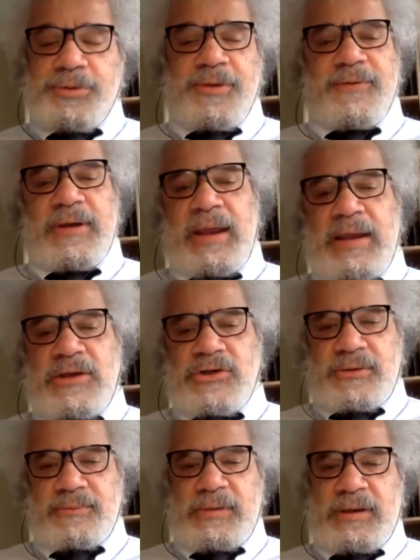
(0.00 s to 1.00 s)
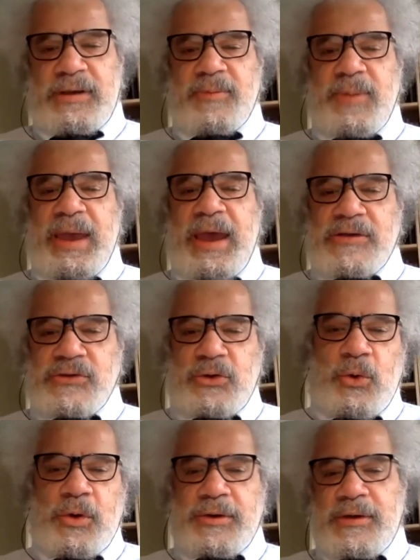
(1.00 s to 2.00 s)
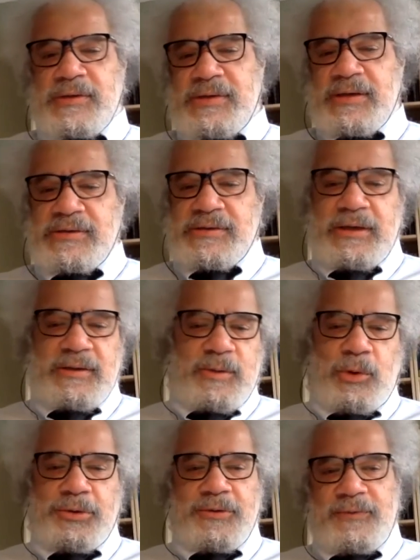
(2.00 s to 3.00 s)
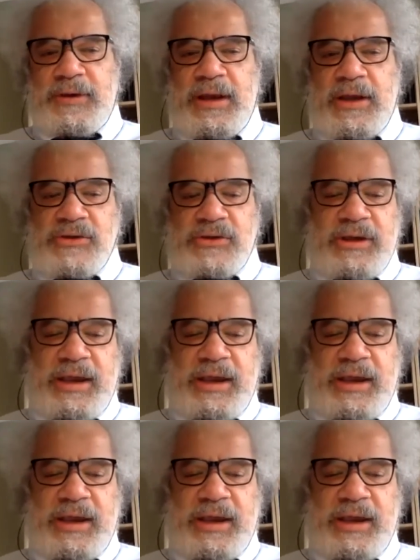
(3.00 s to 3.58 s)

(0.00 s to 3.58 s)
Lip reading: of a Nation. It had passed an ordinance that said the Birth of a Nation